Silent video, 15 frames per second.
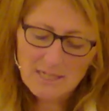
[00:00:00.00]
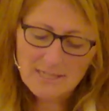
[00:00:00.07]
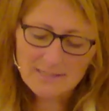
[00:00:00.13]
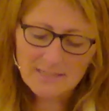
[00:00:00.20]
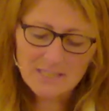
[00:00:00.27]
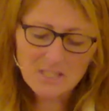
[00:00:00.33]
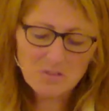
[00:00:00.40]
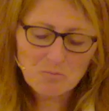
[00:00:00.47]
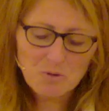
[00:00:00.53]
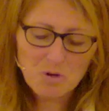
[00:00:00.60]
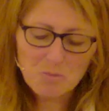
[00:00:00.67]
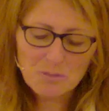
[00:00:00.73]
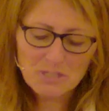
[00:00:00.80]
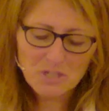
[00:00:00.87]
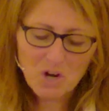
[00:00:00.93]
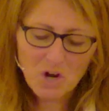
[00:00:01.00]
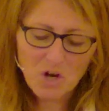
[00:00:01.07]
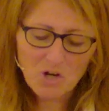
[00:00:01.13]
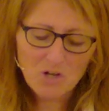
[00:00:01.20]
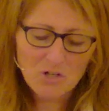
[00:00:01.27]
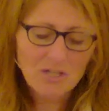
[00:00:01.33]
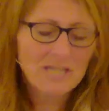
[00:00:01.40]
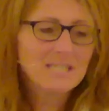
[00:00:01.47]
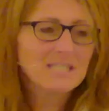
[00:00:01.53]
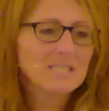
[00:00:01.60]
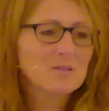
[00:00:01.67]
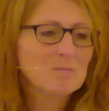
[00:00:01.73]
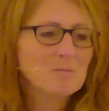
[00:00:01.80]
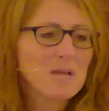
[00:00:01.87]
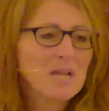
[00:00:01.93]
At this moment, hard as
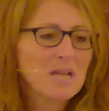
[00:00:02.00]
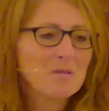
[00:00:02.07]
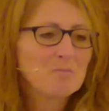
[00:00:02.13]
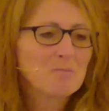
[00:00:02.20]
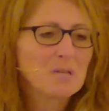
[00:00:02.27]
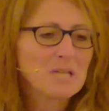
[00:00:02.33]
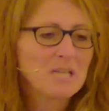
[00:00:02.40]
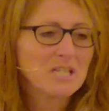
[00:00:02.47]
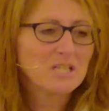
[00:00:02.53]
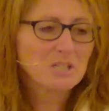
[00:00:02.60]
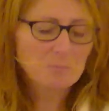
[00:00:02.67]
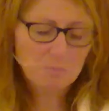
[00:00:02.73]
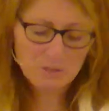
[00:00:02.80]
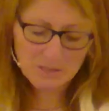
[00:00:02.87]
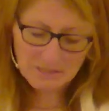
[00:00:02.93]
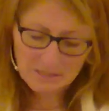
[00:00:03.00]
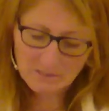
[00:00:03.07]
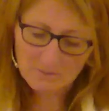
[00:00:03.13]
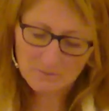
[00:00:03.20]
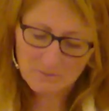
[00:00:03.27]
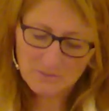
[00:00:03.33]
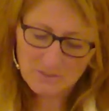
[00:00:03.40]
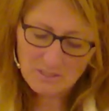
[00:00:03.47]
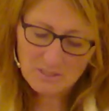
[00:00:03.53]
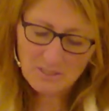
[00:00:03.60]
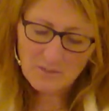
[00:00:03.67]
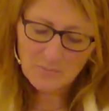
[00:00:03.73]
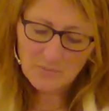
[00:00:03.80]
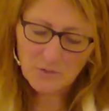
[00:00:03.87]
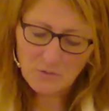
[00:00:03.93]
it may be to believe,
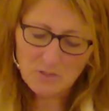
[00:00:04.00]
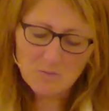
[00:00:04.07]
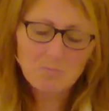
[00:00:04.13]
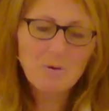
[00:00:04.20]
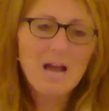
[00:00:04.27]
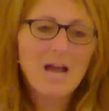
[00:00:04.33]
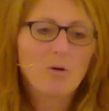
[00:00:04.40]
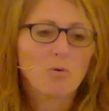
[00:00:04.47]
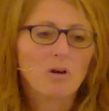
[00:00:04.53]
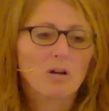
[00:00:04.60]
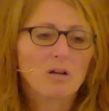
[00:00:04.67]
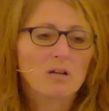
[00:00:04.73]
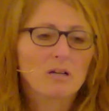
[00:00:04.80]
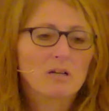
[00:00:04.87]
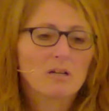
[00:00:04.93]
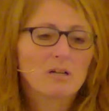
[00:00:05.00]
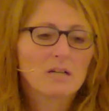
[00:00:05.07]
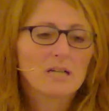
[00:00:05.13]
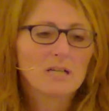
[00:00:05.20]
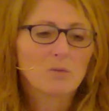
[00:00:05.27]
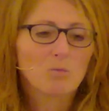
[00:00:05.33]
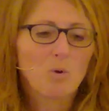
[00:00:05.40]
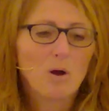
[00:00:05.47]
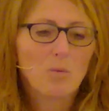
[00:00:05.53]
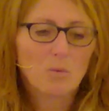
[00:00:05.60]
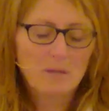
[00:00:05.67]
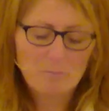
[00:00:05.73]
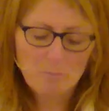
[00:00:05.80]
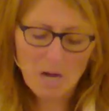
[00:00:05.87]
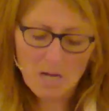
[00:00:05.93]
there is power in what
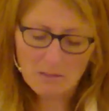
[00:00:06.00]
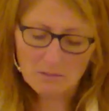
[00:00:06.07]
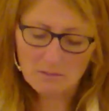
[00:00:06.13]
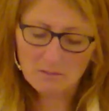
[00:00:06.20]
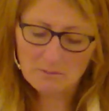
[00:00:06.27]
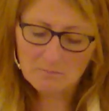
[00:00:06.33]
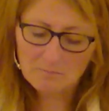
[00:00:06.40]
we model.